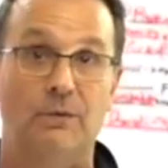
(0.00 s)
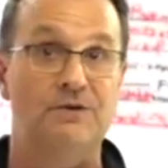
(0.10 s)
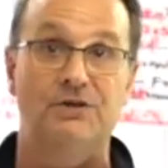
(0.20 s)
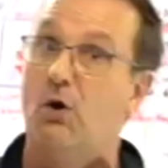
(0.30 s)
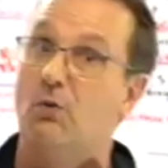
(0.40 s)
We
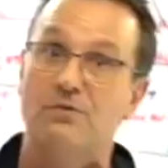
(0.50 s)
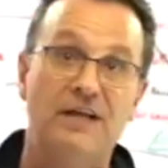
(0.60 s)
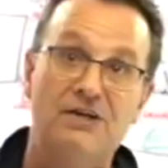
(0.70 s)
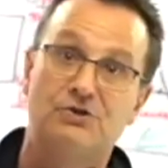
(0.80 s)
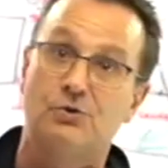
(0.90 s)
don't
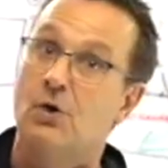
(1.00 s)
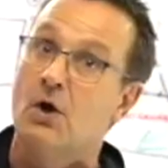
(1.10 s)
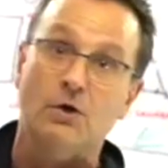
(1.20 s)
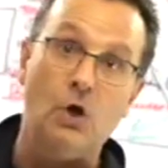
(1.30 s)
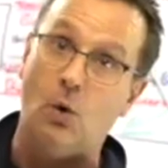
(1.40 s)
need you
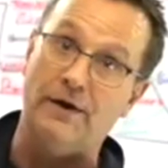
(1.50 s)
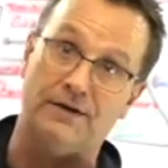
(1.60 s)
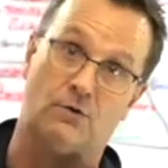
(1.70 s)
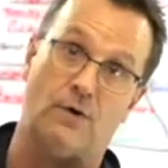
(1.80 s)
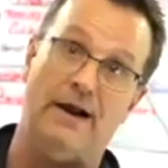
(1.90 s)
going
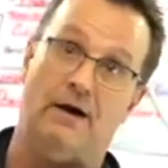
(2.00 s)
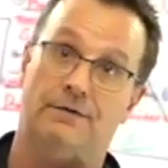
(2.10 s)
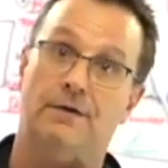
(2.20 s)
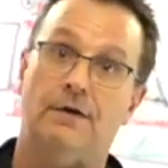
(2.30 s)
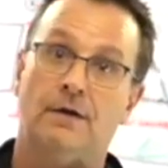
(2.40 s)
to ground
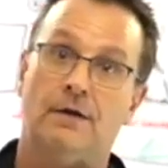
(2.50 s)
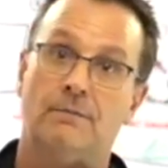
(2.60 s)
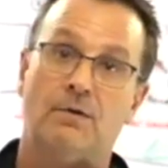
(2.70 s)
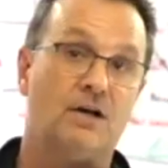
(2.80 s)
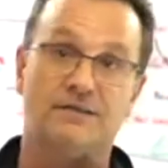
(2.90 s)

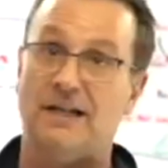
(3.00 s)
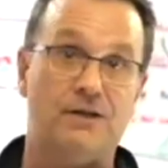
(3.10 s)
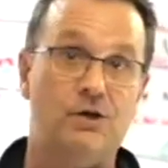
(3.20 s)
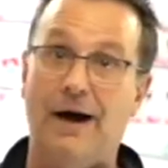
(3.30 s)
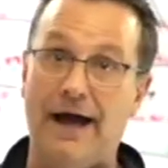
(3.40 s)
because,
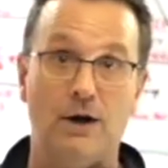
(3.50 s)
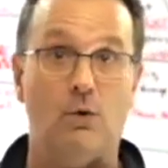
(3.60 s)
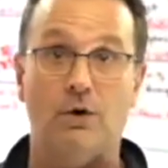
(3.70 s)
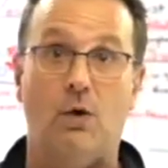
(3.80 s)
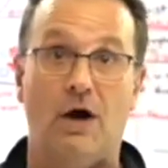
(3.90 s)
like you, I don't
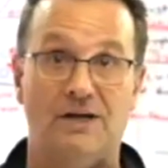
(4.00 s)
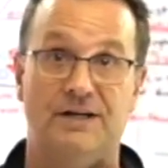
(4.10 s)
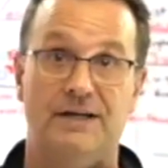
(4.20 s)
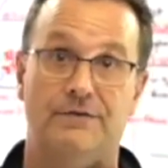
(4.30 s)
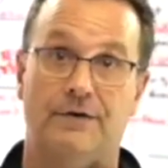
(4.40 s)
want to watch
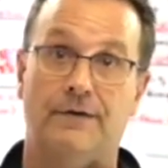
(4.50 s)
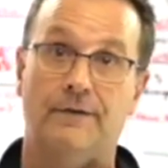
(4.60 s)
it either.